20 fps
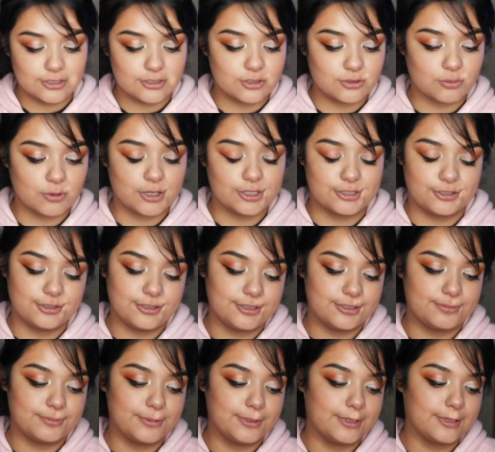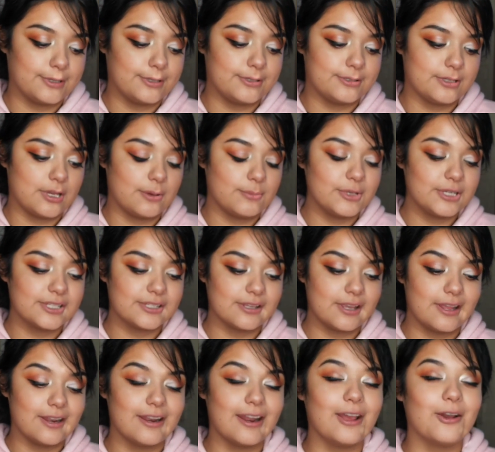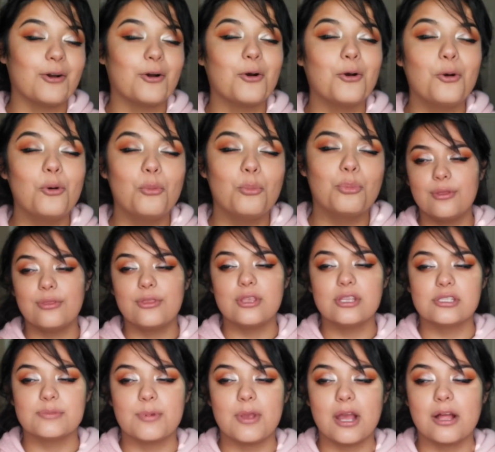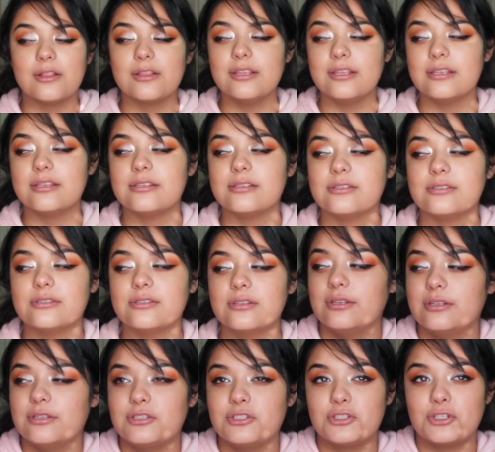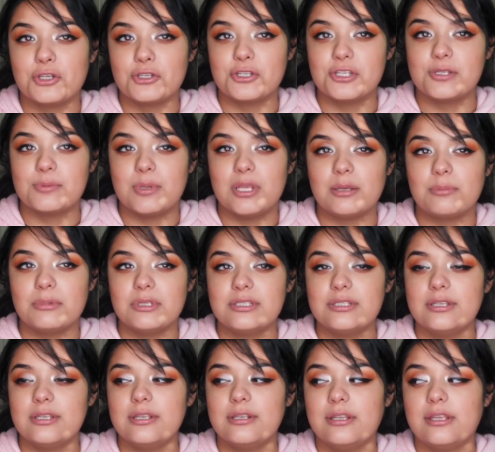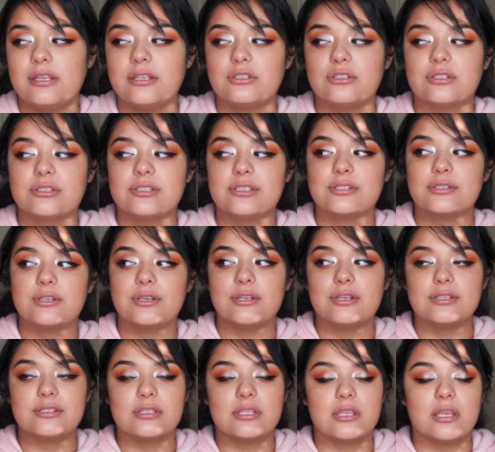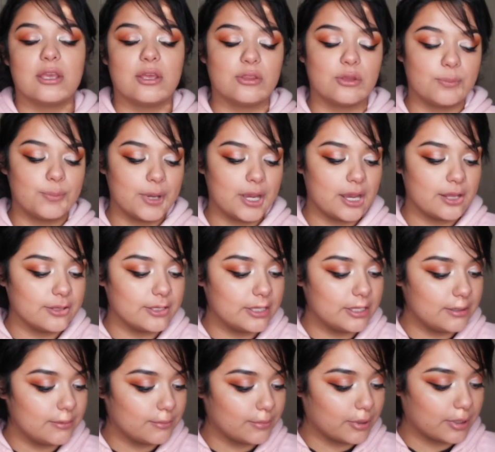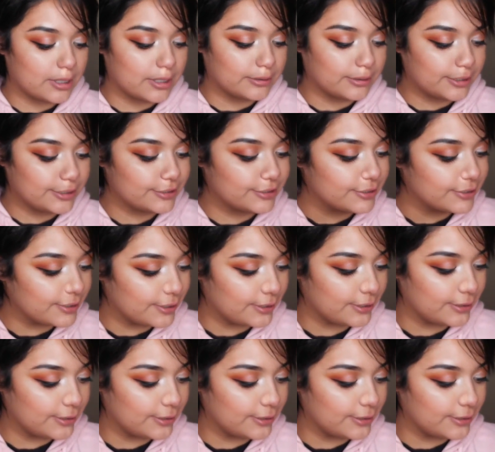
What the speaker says: swatch this because I'm excited. I hope this palette is just as pigmented and just as good as the other palette, but let's see.